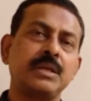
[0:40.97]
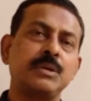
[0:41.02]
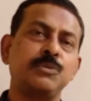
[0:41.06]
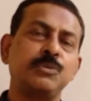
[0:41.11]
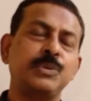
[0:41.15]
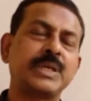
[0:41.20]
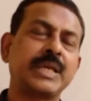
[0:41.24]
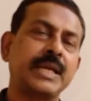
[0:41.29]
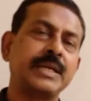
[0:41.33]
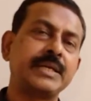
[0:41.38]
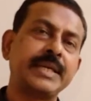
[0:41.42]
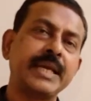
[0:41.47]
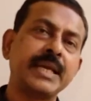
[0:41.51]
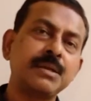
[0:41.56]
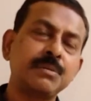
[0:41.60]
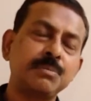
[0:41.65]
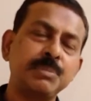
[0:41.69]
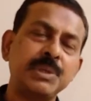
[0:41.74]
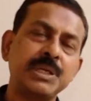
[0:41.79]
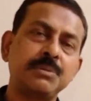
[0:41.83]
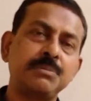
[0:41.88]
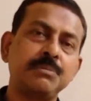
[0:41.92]
We can take
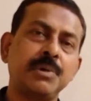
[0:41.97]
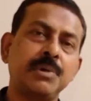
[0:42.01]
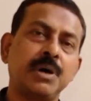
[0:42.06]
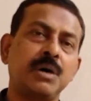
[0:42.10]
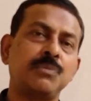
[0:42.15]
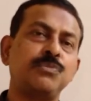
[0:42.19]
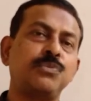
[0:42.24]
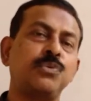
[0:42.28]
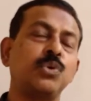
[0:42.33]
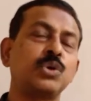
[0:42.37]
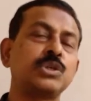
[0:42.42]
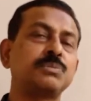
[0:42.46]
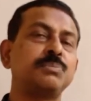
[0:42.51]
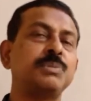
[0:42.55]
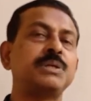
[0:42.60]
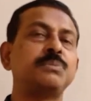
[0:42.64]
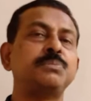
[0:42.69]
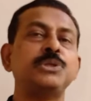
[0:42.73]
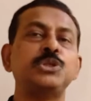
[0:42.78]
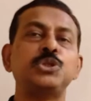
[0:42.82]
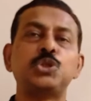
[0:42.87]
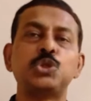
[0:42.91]
force
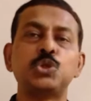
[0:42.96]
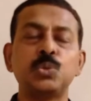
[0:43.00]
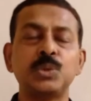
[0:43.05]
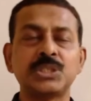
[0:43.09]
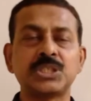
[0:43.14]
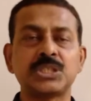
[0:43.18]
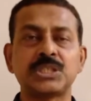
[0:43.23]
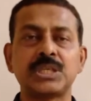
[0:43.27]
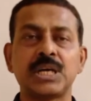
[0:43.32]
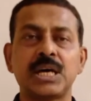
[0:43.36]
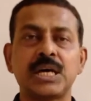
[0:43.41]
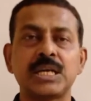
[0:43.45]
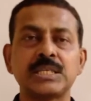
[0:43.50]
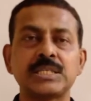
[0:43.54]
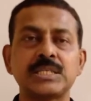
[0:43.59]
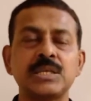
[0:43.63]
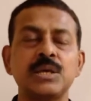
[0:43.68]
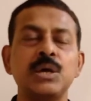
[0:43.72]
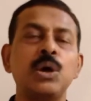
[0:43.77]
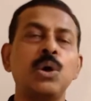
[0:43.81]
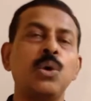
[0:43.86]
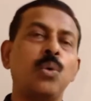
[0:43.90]
between two
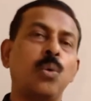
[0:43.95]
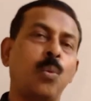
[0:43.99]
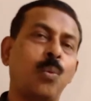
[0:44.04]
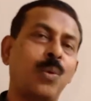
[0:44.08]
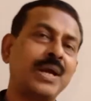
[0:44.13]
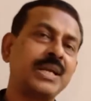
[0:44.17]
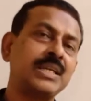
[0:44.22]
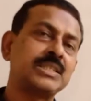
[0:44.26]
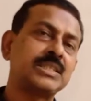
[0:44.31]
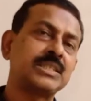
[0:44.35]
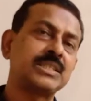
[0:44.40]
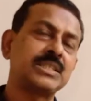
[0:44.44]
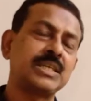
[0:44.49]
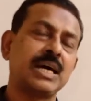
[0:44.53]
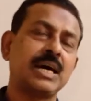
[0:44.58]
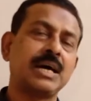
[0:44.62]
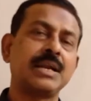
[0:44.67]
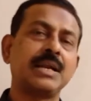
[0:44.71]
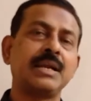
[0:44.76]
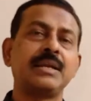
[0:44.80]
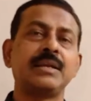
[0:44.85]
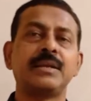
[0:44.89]
stars, one
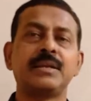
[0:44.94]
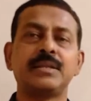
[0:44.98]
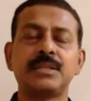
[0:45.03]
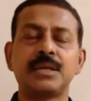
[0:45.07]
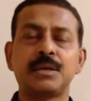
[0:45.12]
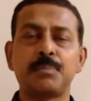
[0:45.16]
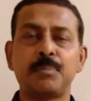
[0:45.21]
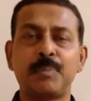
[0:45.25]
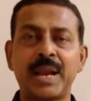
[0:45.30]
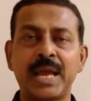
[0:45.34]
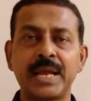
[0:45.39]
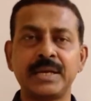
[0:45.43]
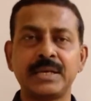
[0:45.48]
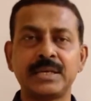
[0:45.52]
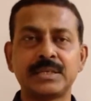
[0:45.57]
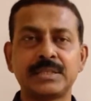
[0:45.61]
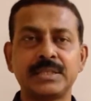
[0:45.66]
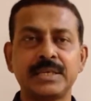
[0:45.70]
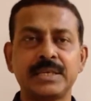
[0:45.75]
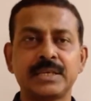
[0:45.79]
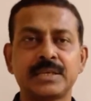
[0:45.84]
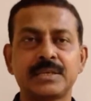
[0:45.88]
star and another
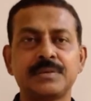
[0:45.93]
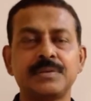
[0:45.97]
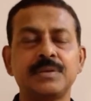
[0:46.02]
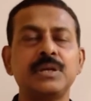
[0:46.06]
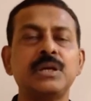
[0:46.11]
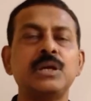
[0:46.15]
planet there.